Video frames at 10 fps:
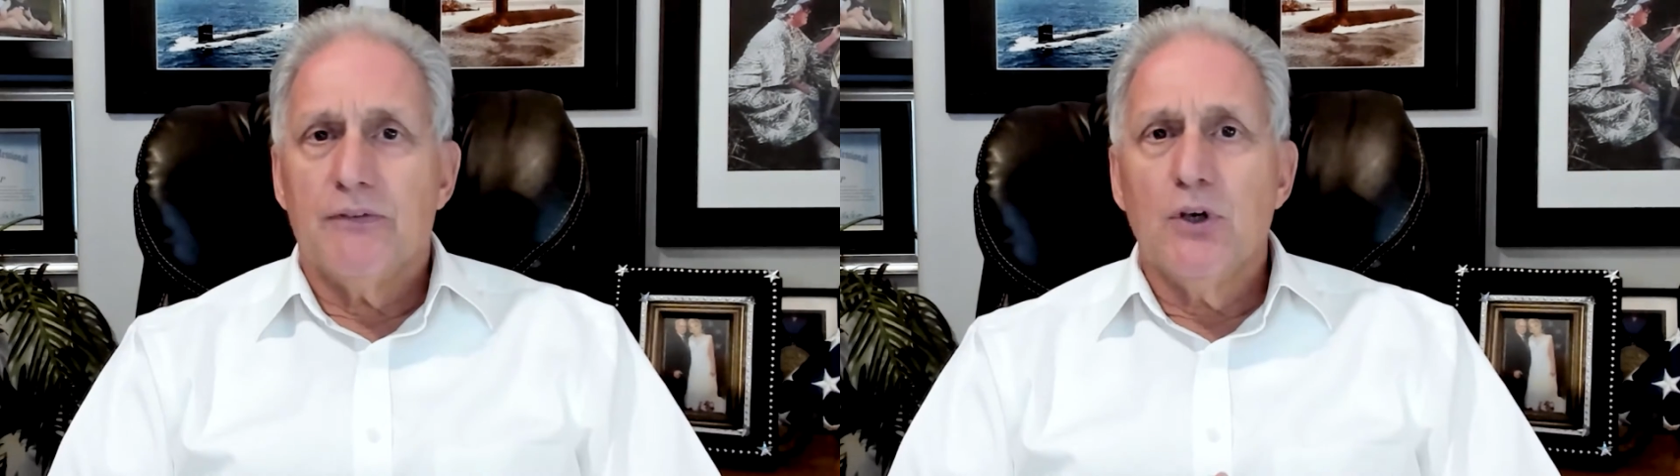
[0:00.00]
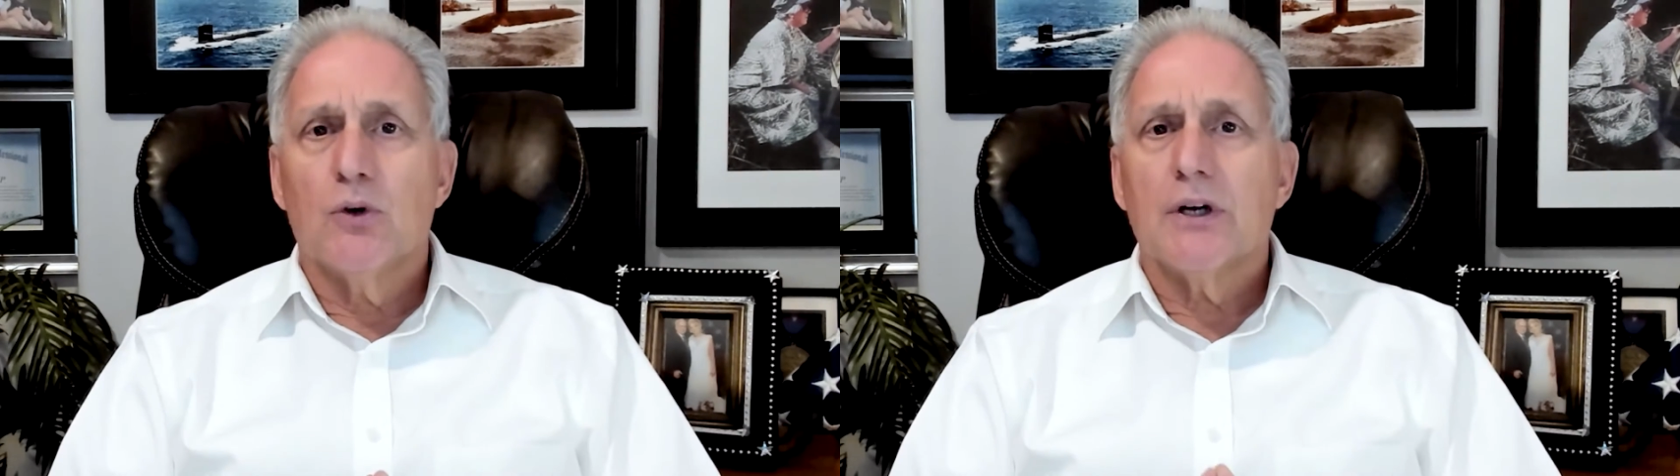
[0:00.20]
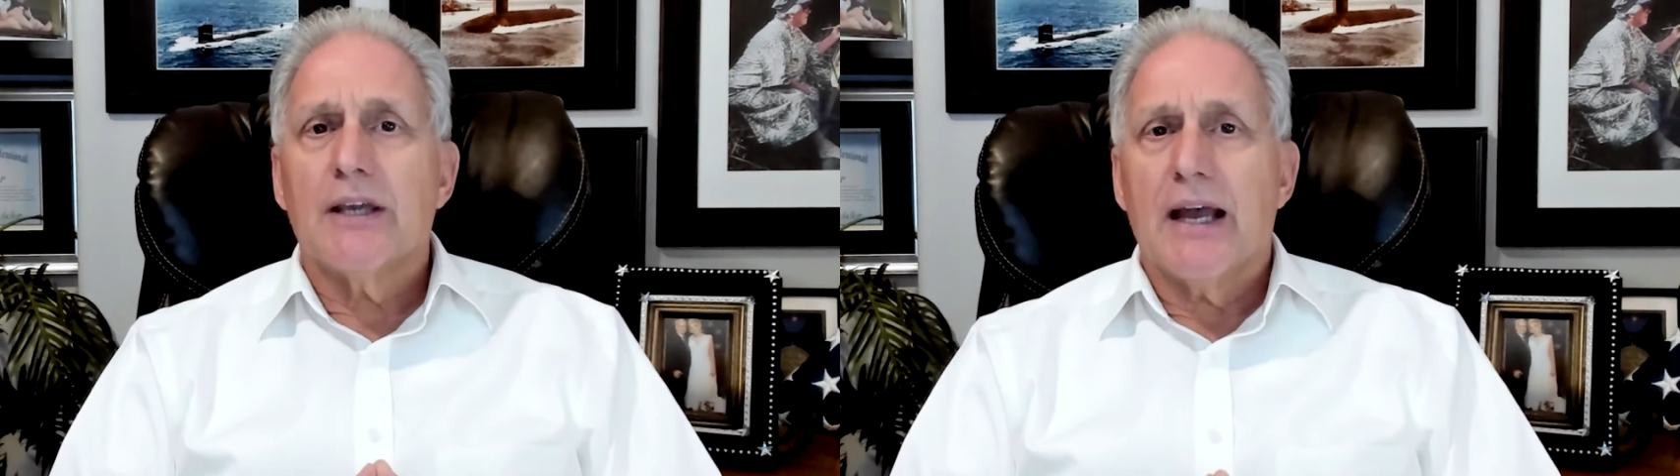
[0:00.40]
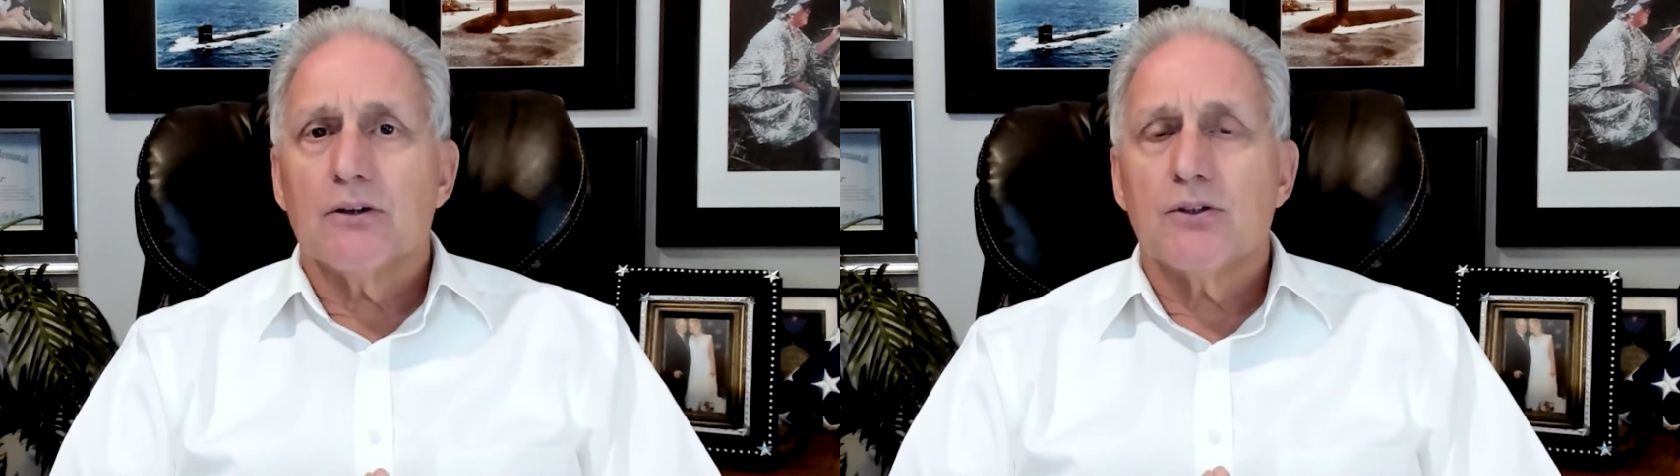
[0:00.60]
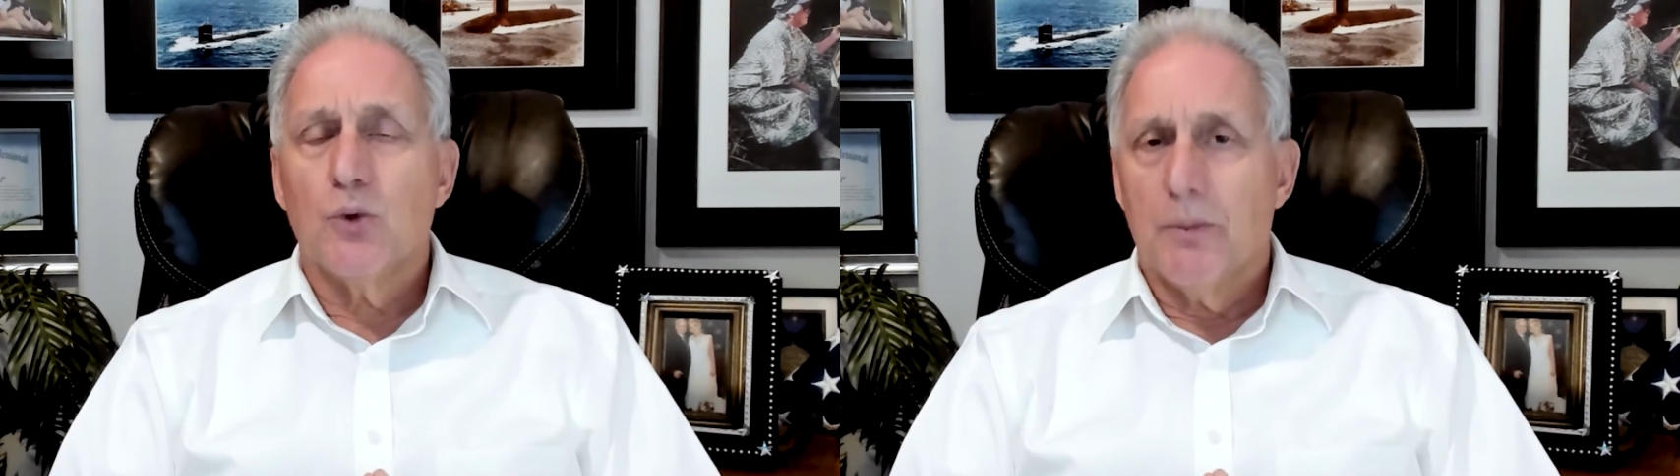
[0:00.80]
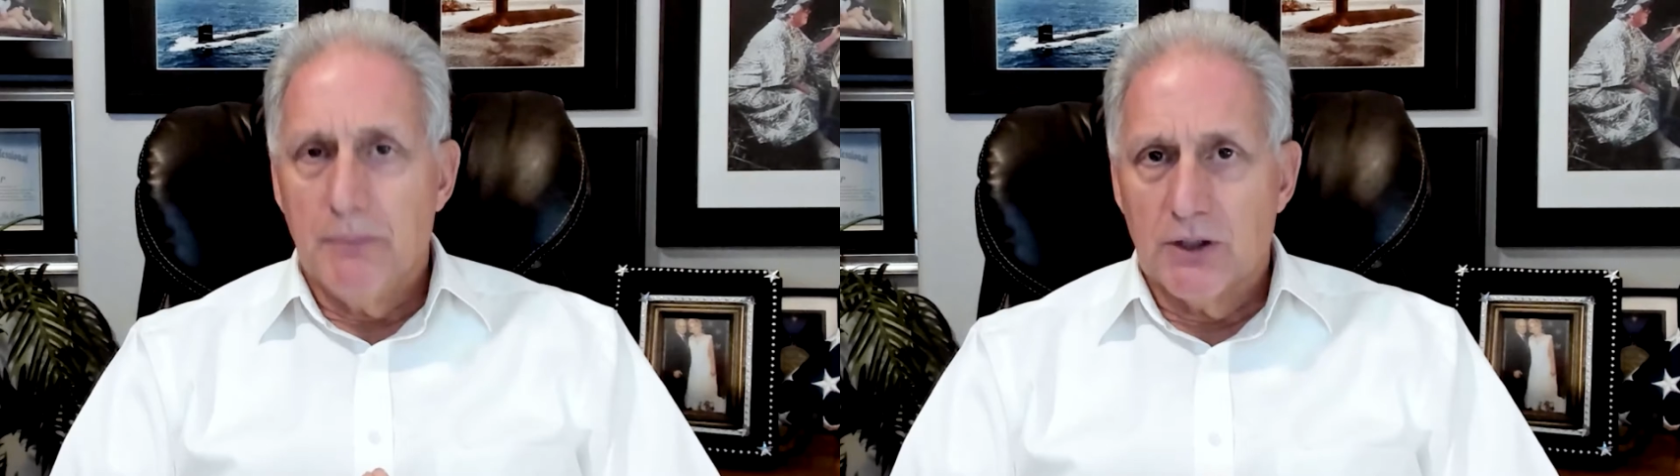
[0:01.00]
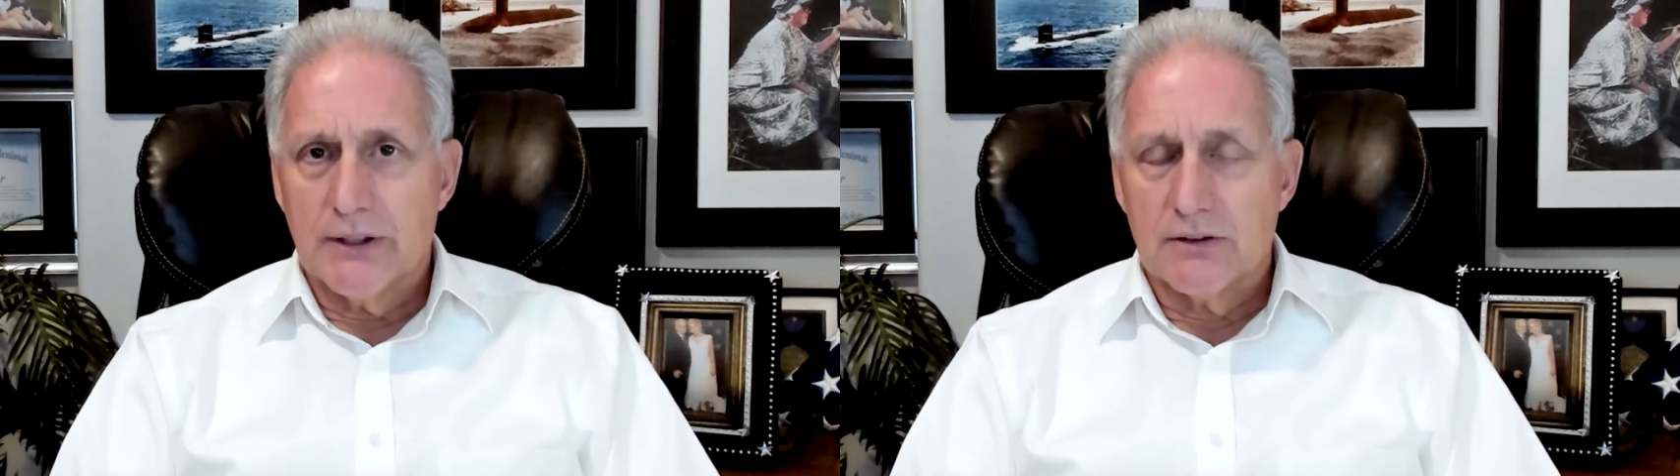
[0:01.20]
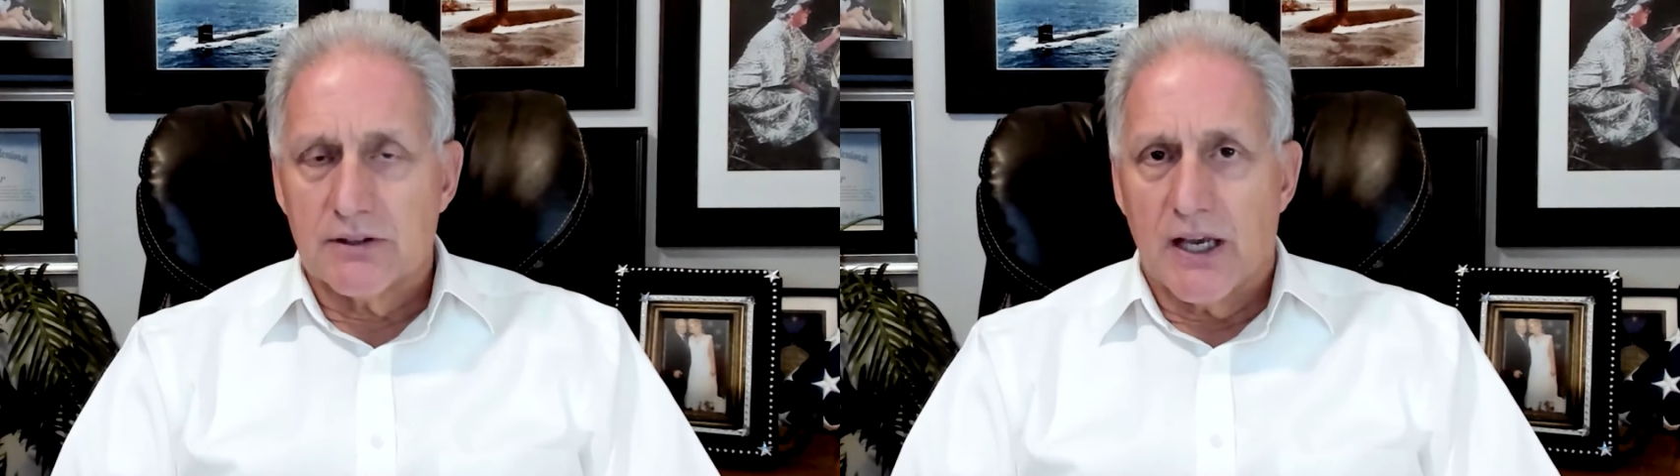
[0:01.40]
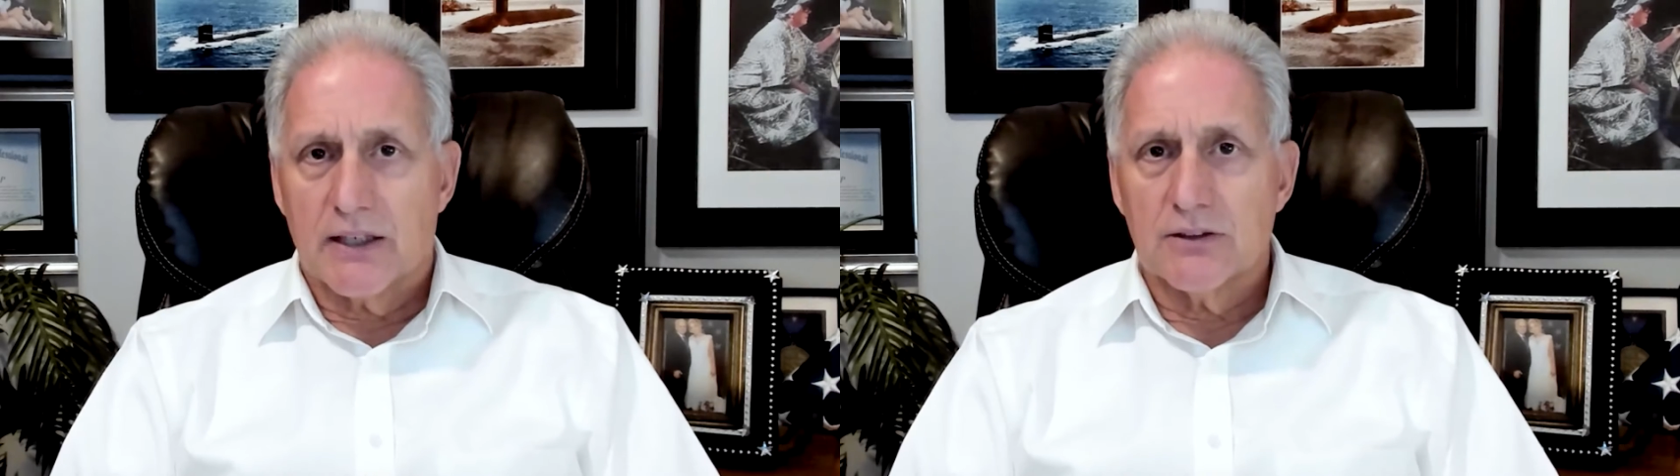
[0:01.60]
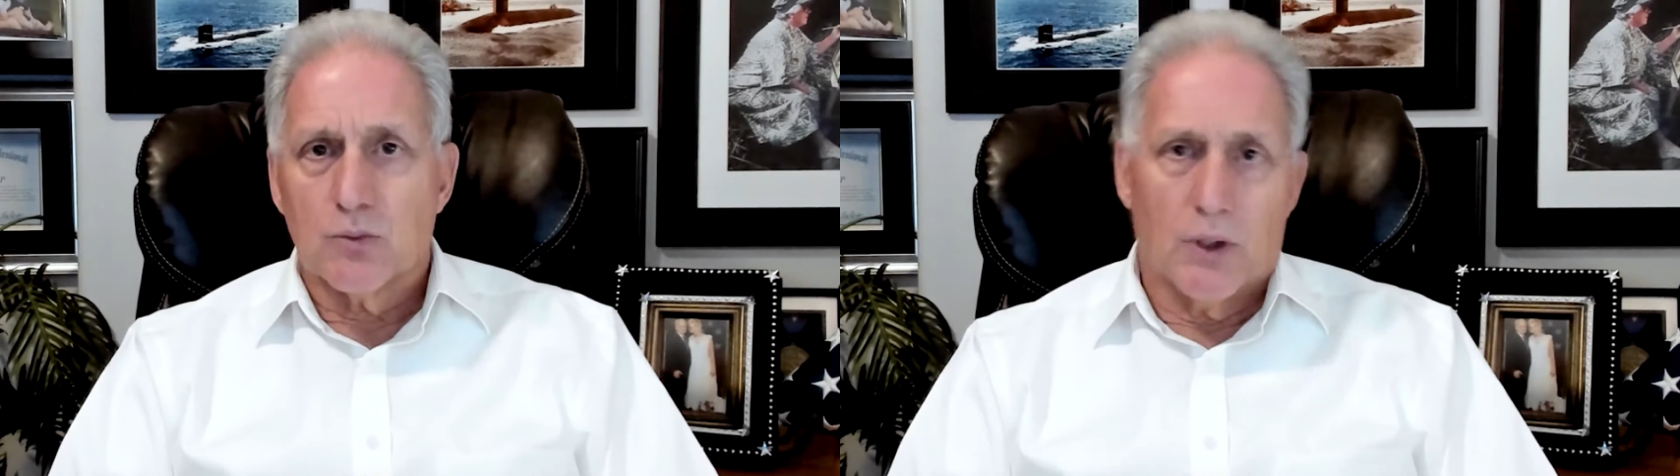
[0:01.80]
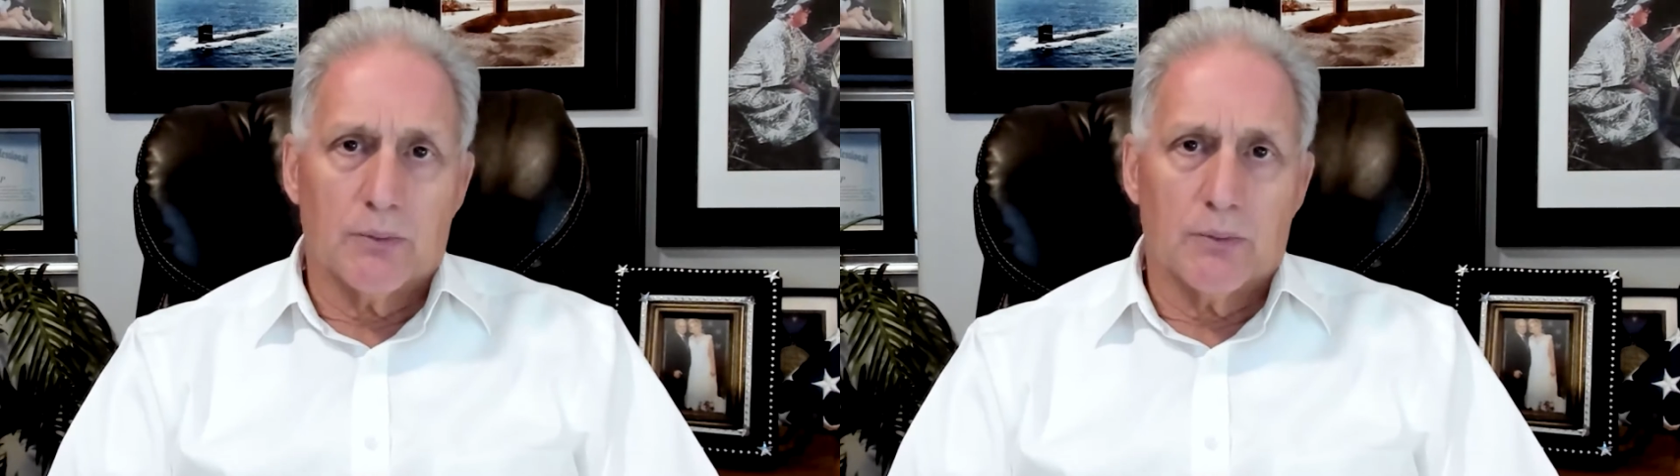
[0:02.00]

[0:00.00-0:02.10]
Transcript: you could count to 1,000,000 seconds, 1,